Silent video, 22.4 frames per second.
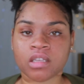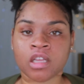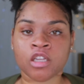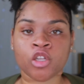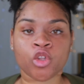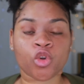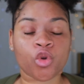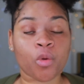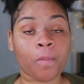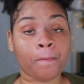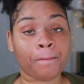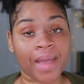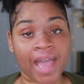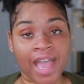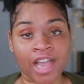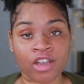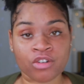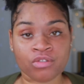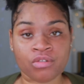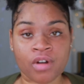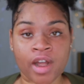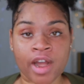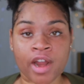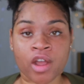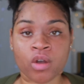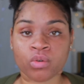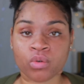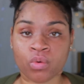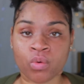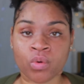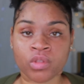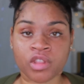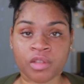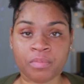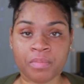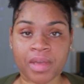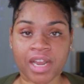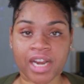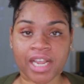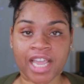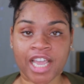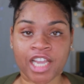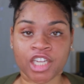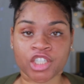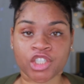a little background on the
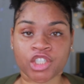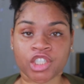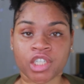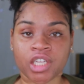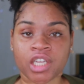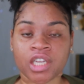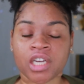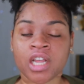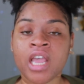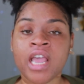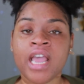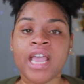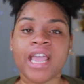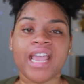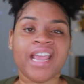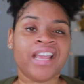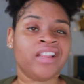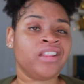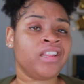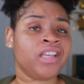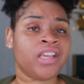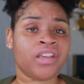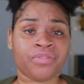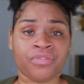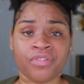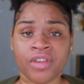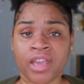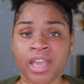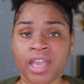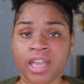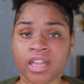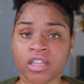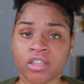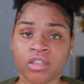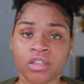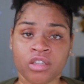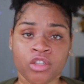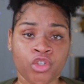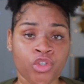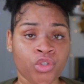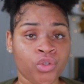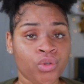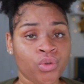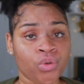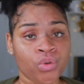medication in the event
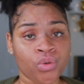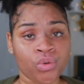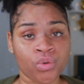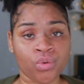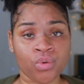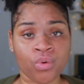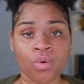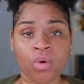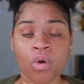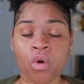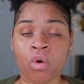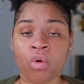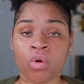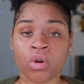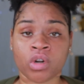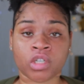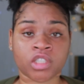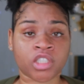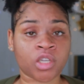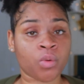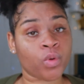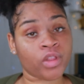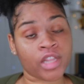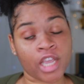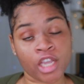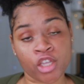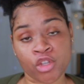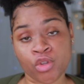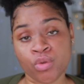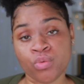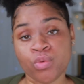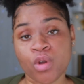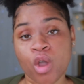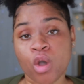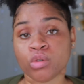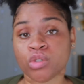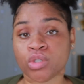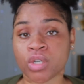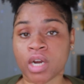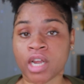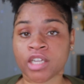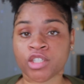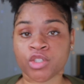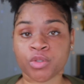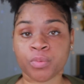you or someone that you know
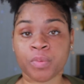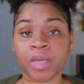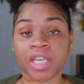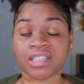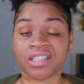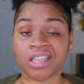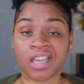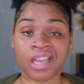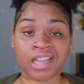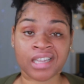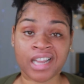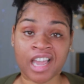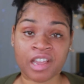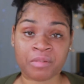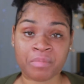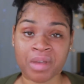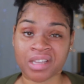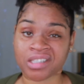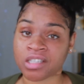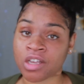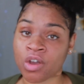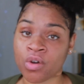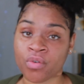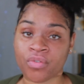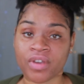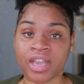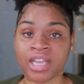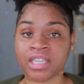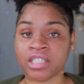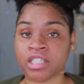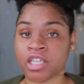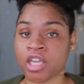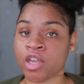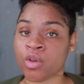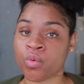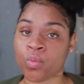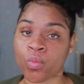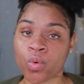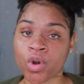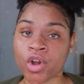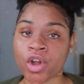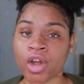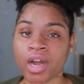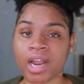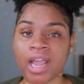tried Dupixent and, like myself, it didn't
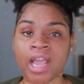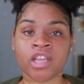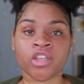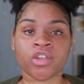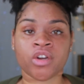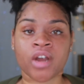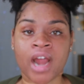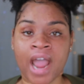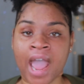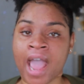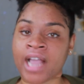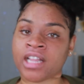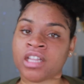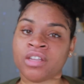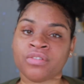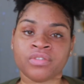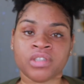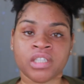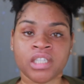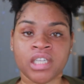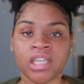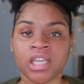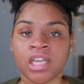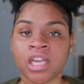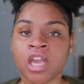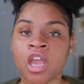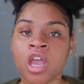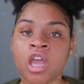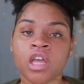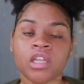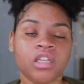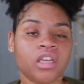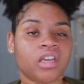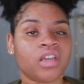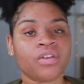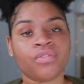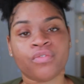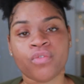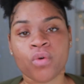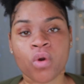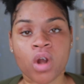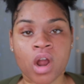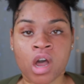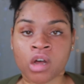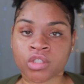work and you're actively looking
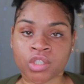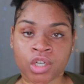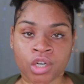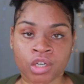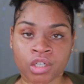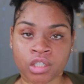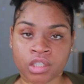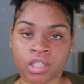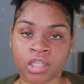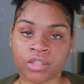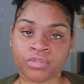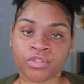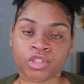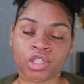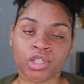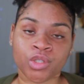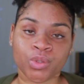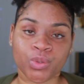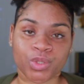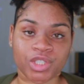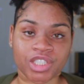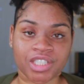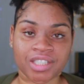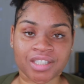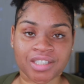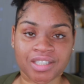for alternative solutions.